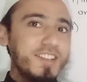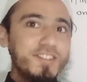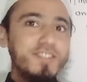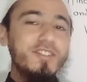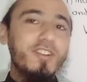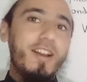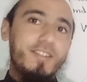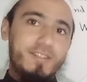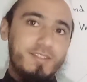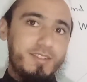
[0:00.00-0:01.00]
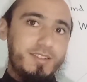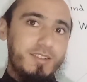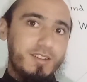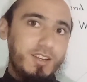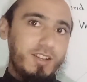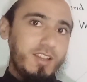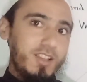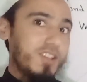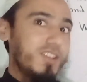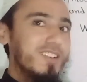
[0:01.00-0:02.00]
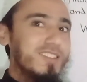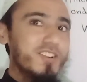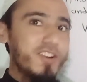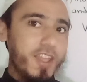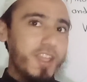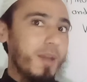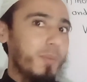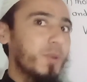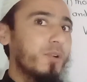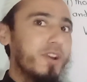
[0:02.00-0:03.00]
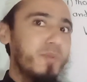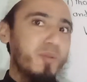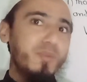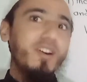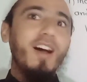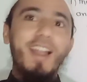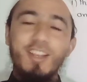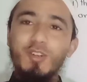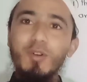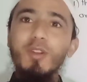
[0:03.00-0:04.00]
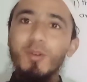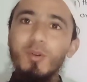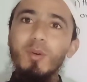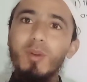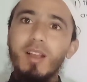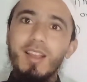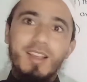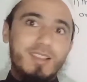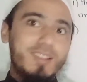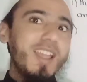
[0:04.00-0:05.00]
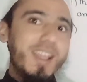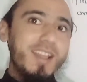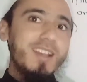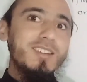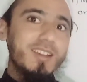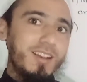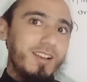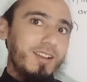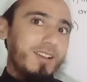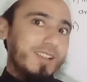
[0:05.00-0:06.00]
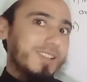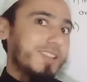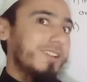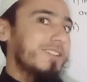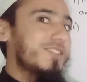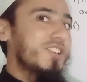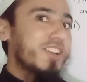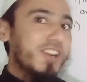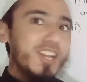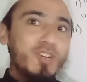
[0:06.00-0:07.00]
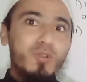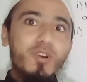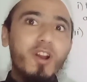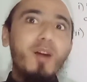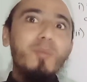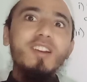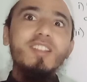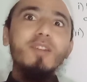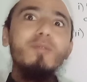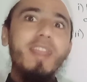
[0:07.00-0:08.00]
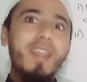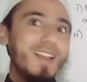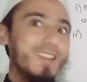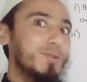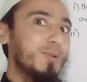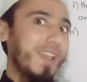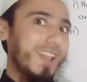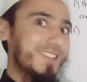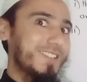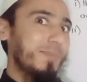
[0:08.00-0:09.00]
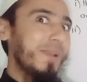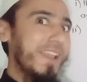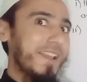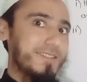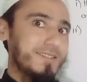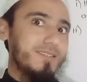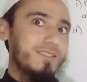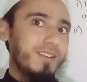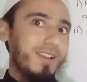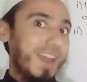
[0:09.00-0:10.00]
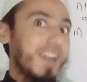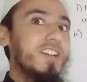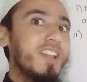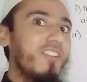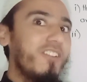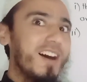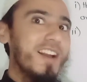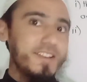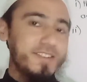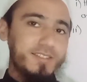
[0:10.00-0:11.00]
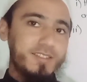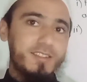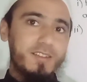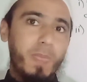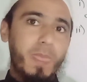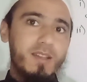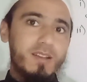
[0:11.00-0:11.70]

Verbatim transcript: Listeners and ideas. yesterday, if you remember, I told you that the generative grammar theory also explains and defines